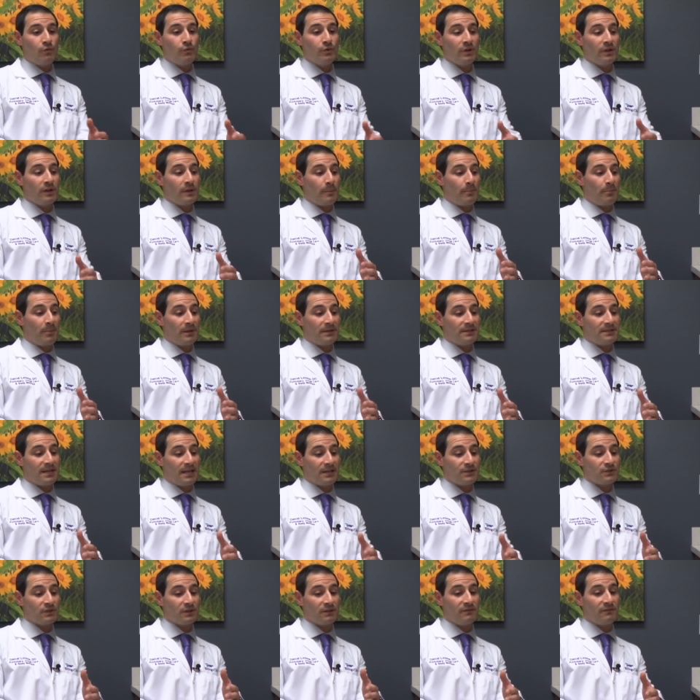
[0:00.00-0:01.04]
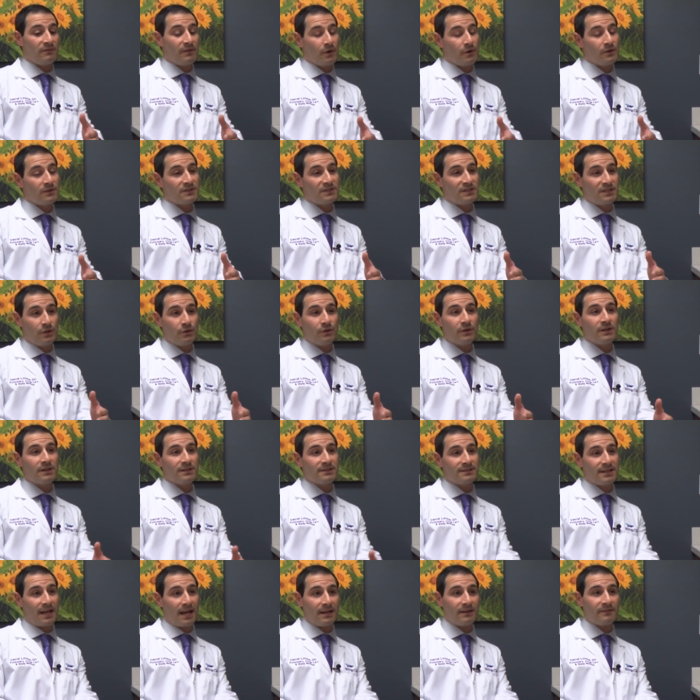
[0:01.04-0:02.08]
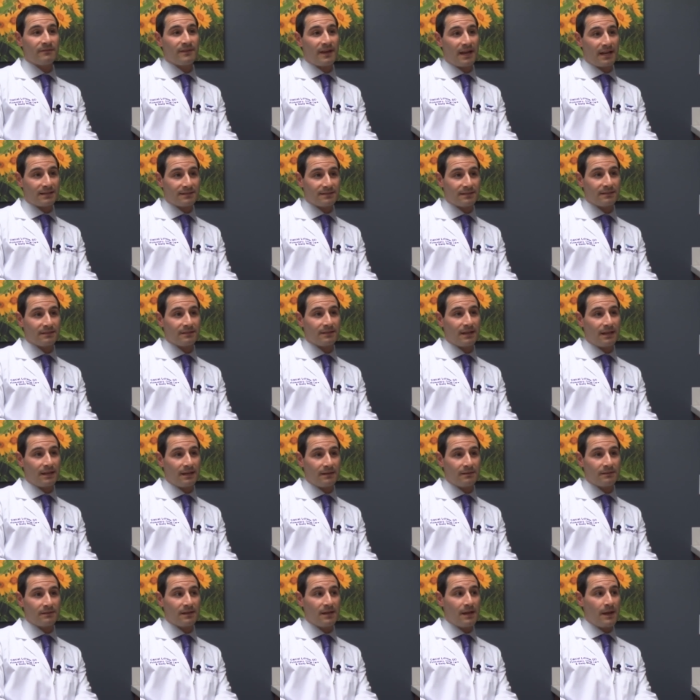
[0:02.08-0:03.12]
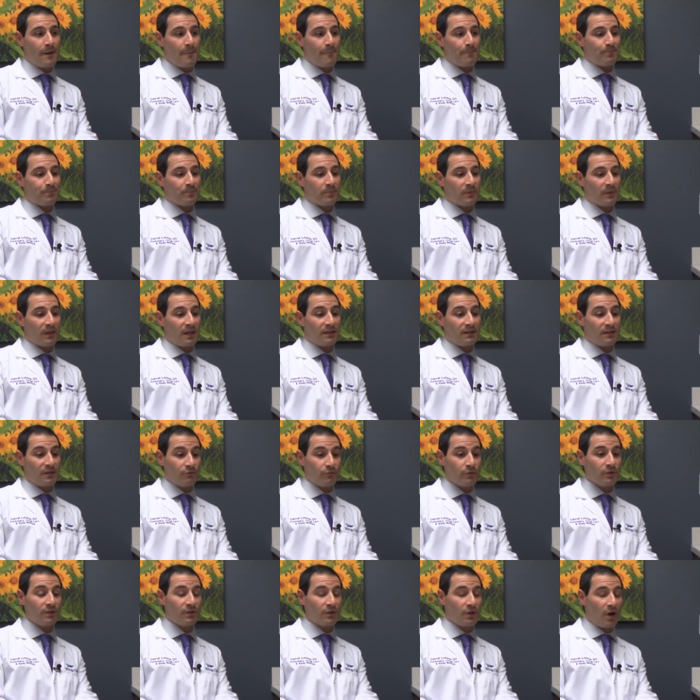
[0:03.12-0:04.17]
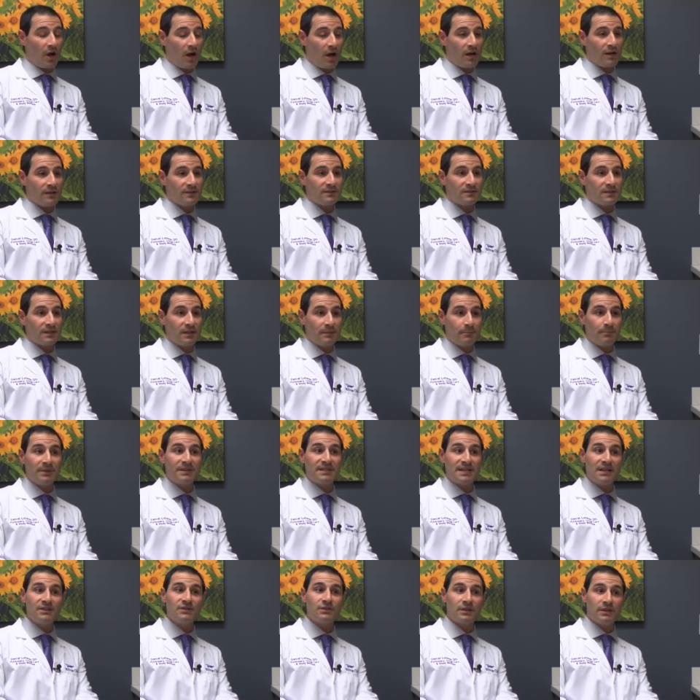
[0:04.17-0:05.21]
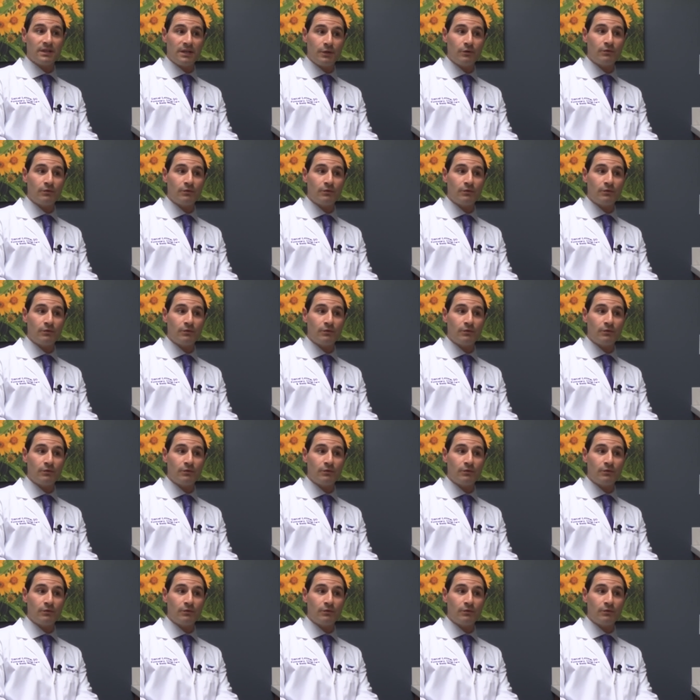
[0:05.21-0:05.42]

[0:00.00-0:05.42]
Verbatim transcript: really potentially very serious side effects and, and, and can really cause potentially